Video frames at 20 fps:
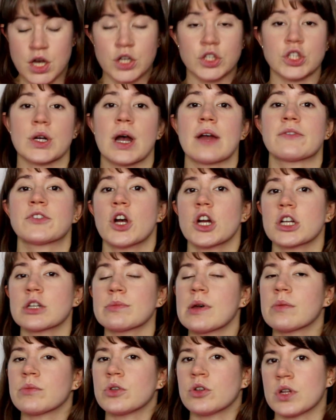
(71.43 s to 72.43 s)
So I've talked
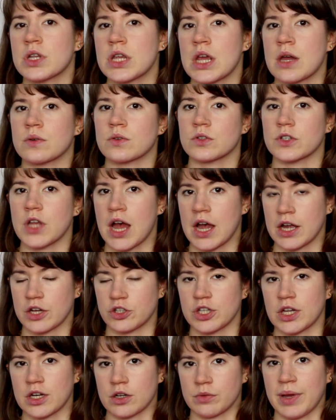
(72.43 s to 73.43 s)
about BeautyCounter's
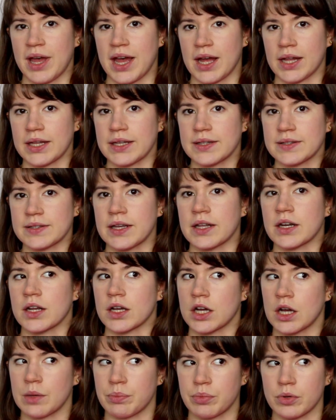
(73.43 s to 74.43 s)
eyeshadow palettes in a
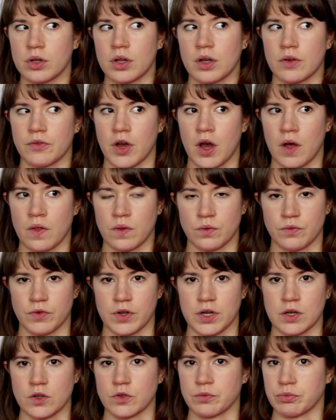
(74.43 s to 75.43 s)
couple of other
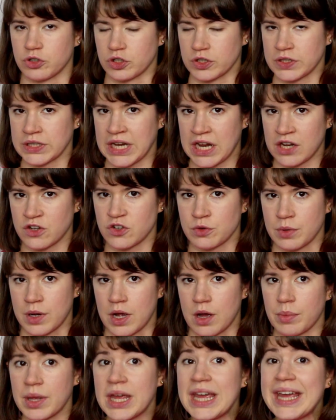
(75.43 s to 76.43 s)
videos, but just to catch you
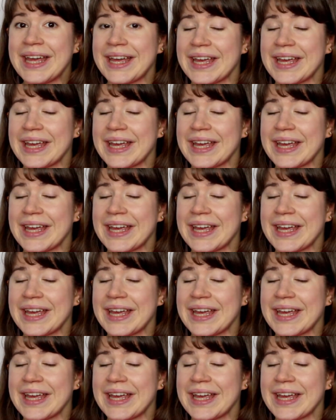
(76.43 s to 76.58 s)
up,